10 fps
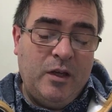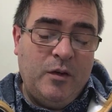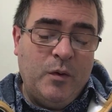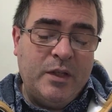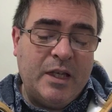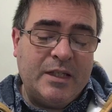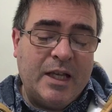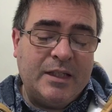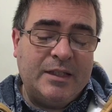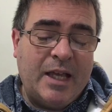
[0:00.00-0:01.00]
You know, it's
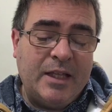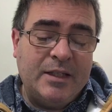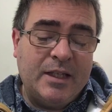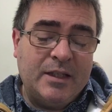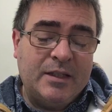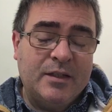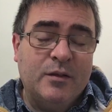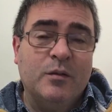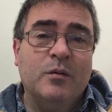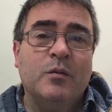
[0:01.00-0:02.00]
that sense that
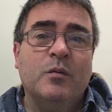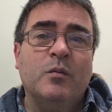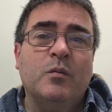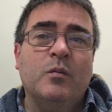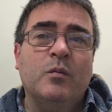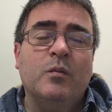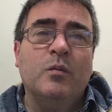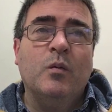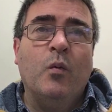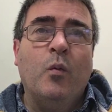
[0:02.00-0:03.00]

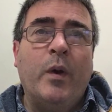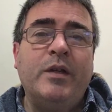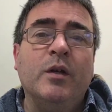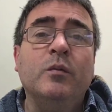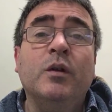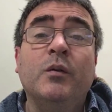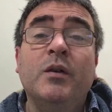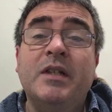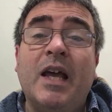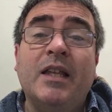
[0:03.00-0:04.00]
we don't
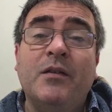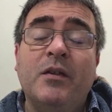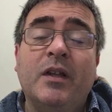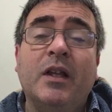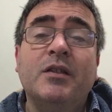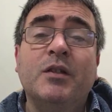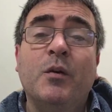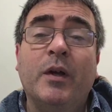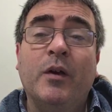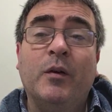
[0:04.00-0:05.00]
understand everything that's
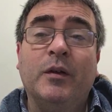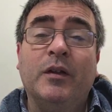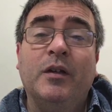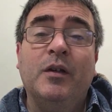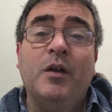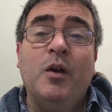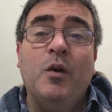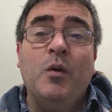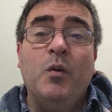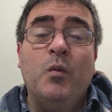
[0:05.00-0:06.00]
going on.
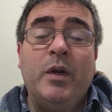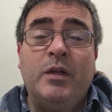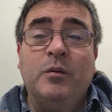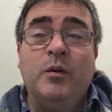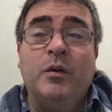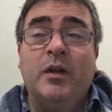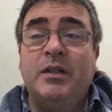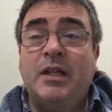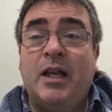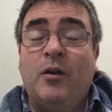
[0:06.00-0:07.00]
We don't
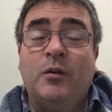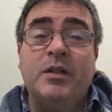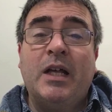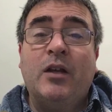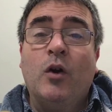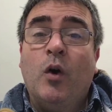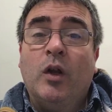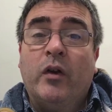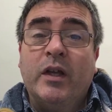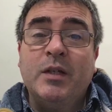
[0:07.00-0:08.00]
understand
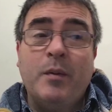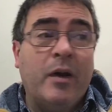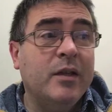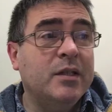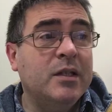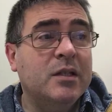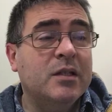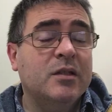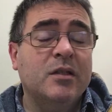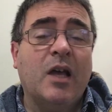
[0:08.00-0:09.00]
all our
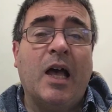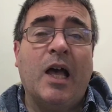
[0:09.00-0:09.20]
experiences,